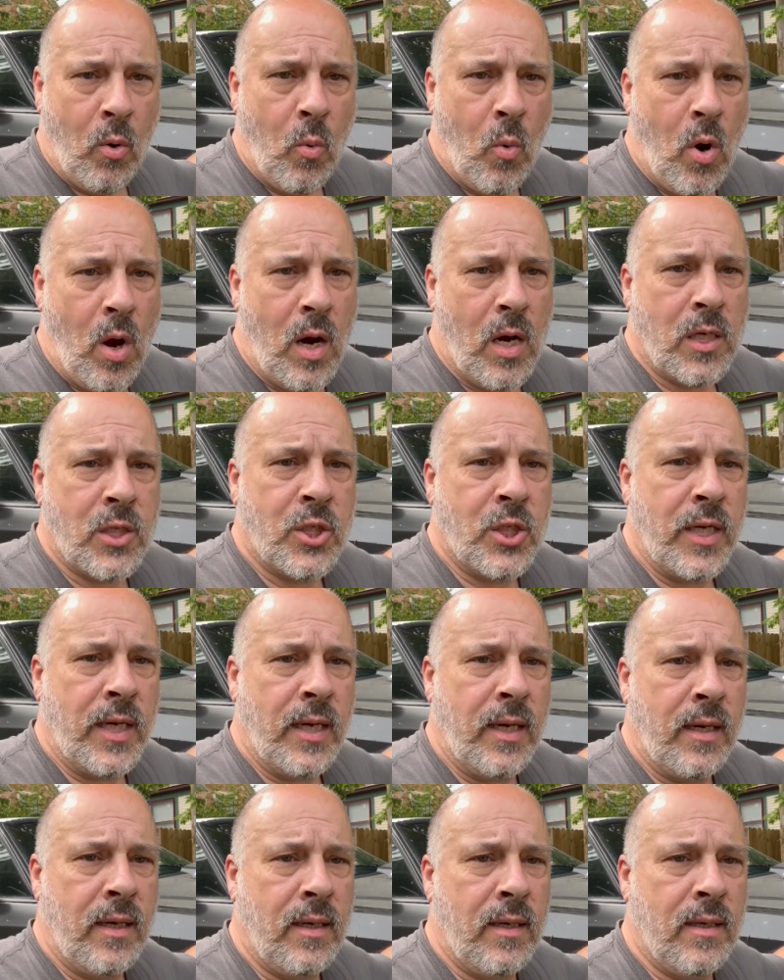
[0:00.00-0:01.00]

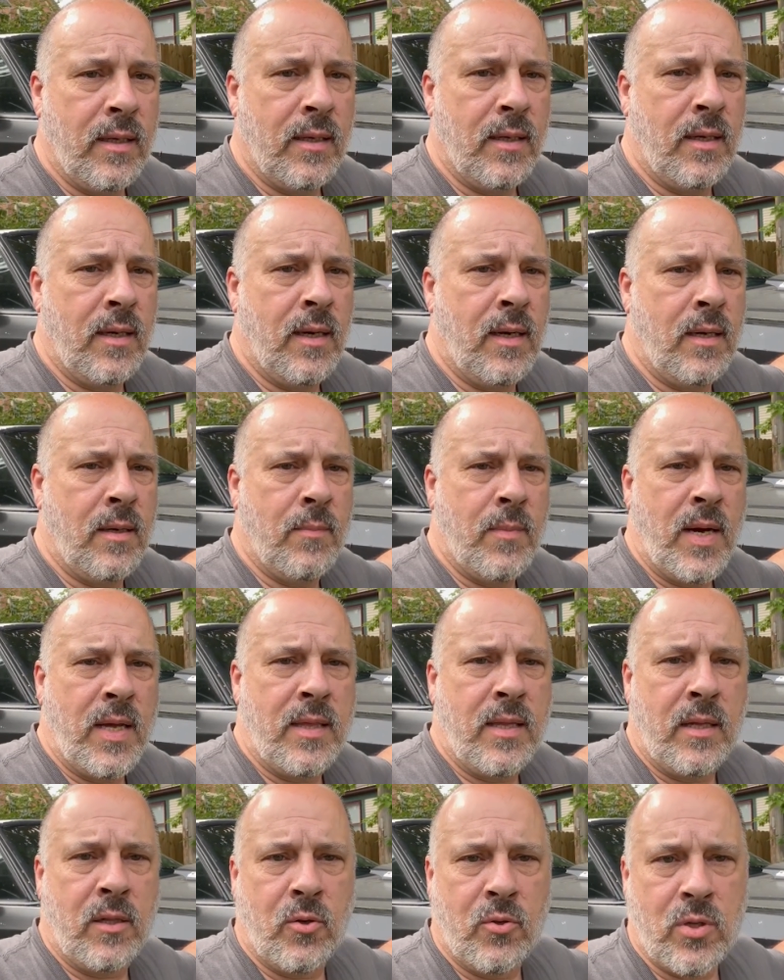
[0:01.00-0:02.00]
washing. I
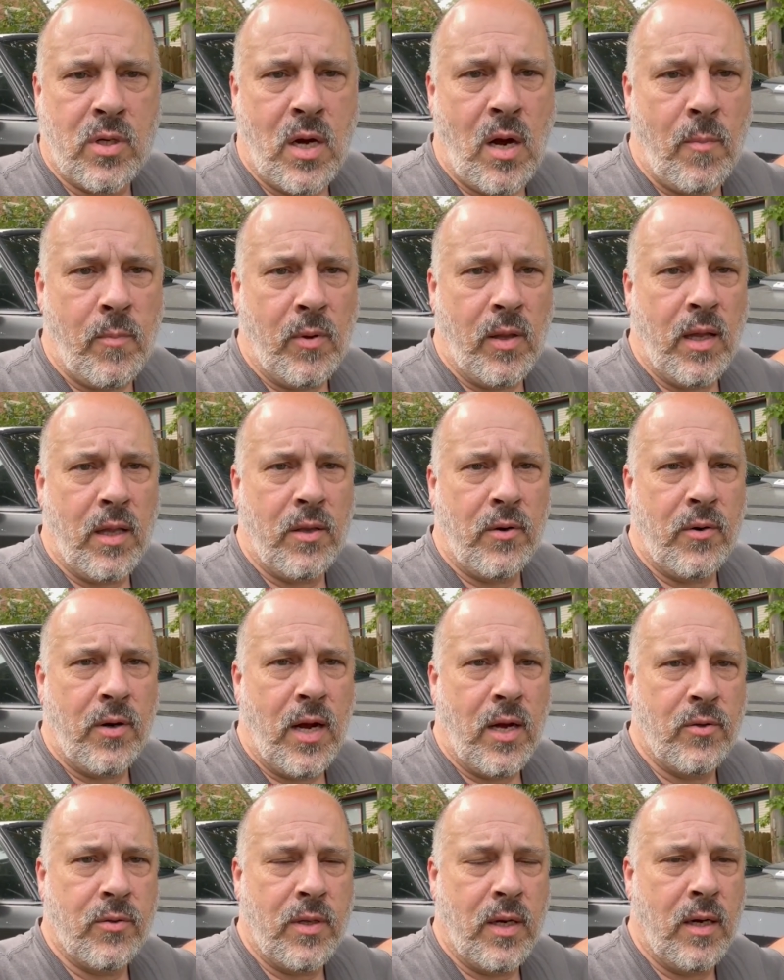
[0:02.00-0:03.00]
think there's a couple other
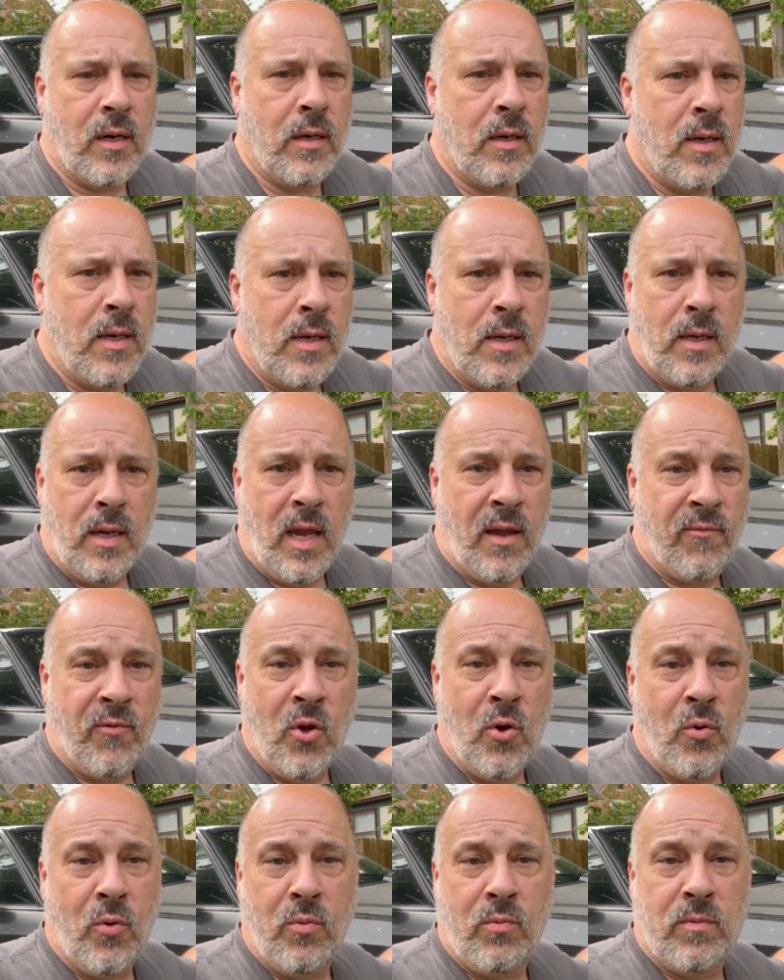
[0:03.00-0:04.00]
out there. If
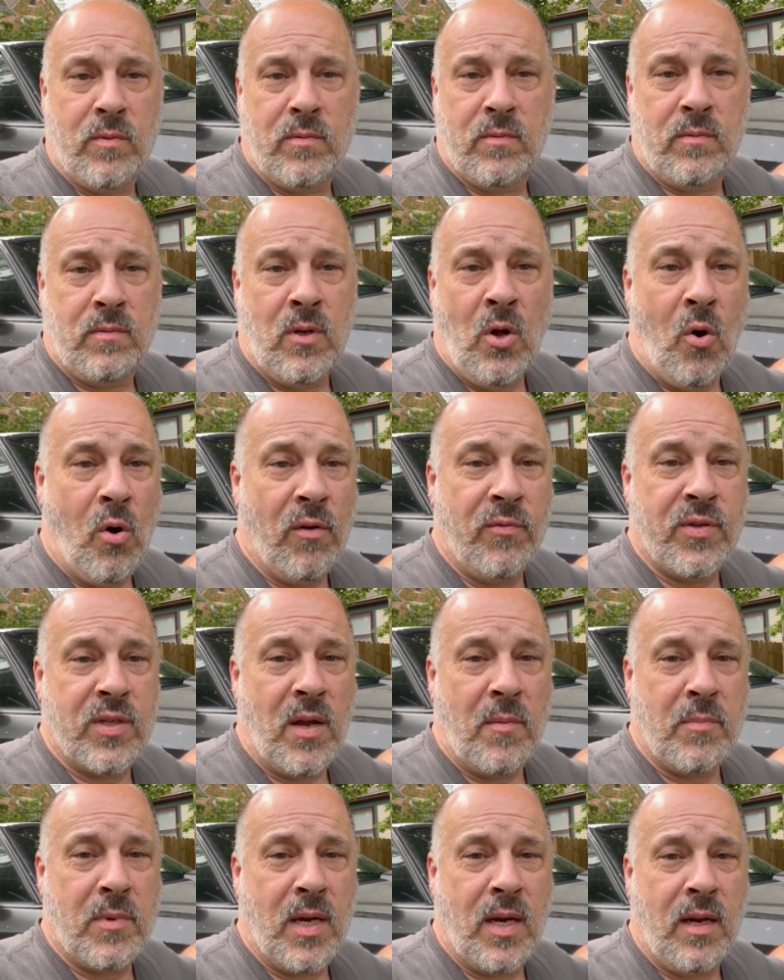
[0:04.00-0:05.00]
you know of
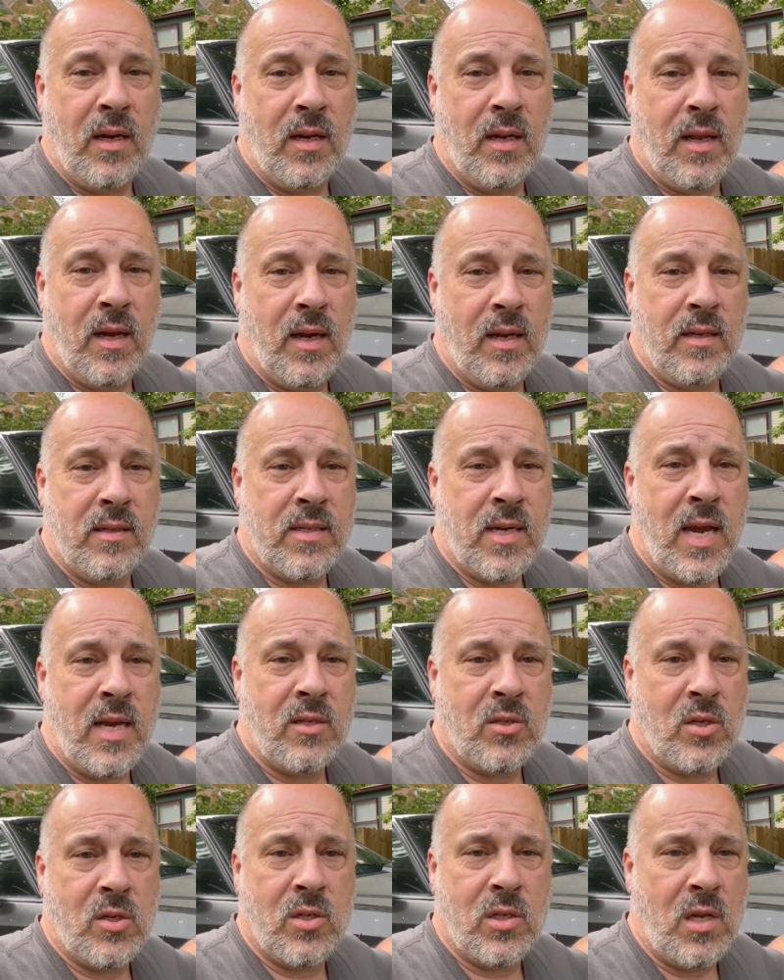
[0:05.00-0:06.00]
something that
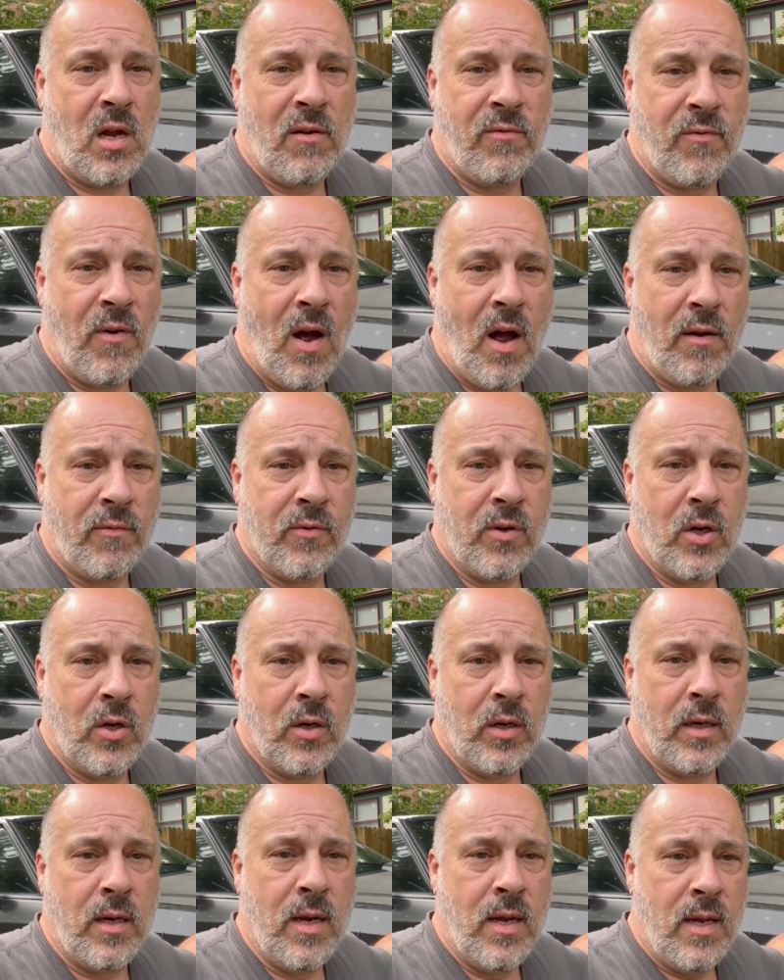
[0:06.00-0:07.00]
takes this stuff off
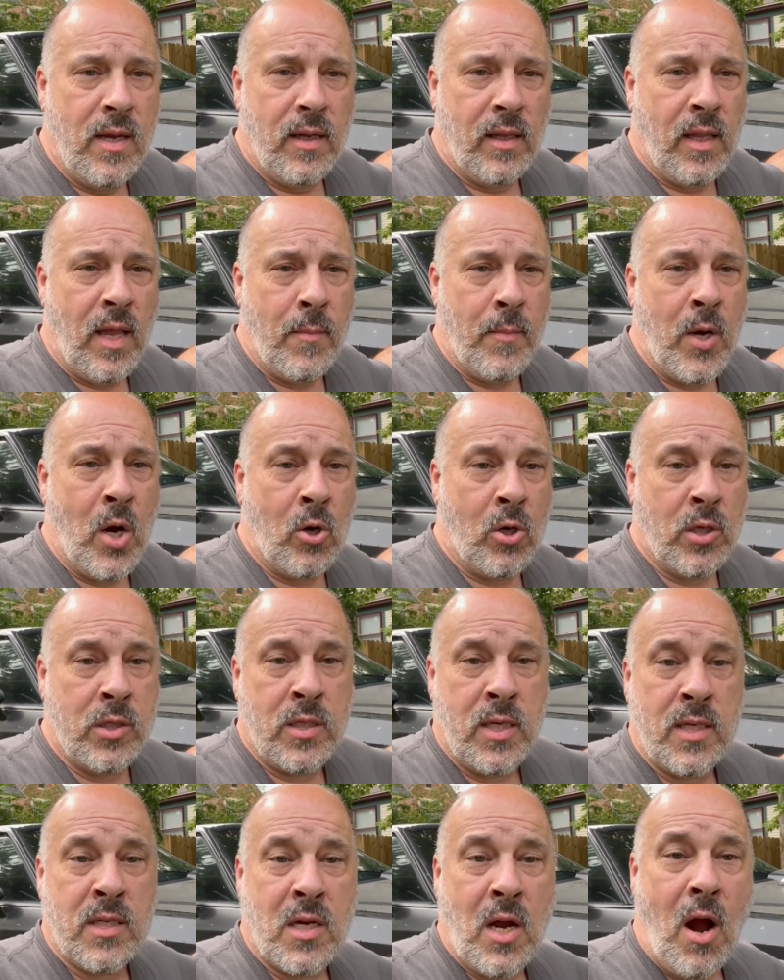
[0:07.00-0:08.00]
good, let me know, because
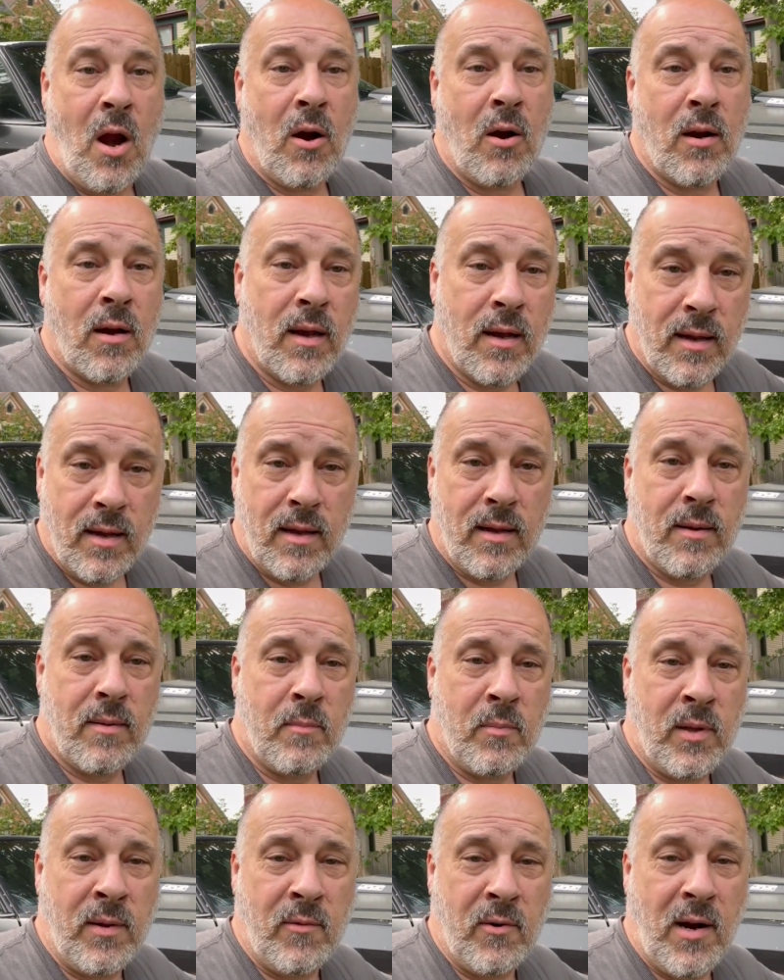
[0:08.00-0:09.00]
this car,
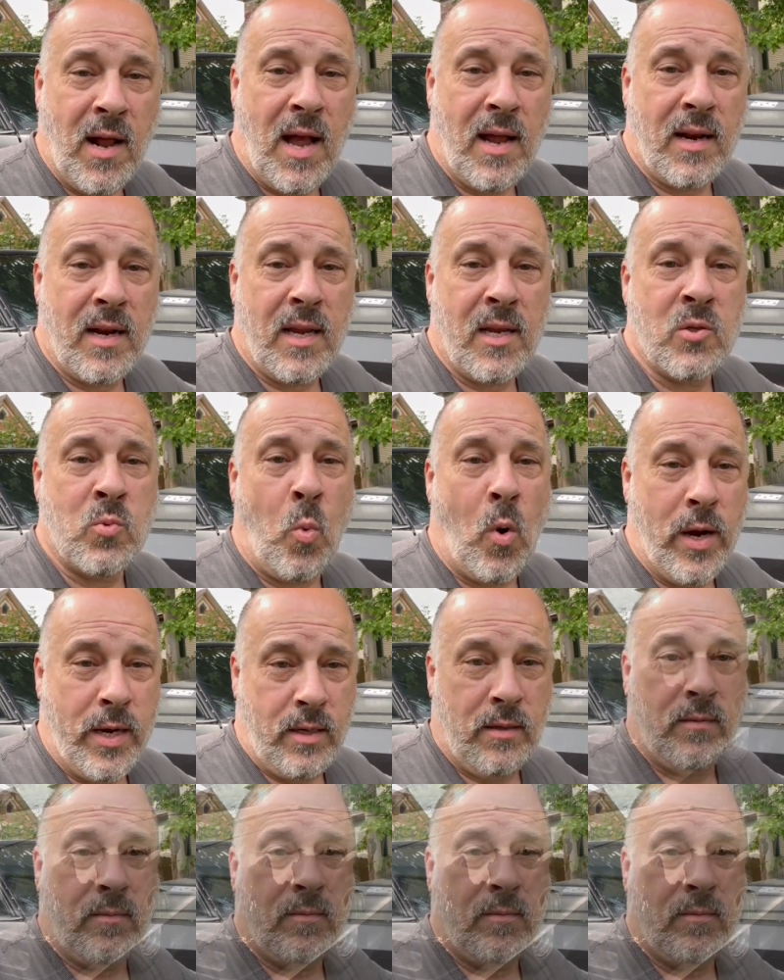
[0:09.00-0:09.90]
believe it or not, is white.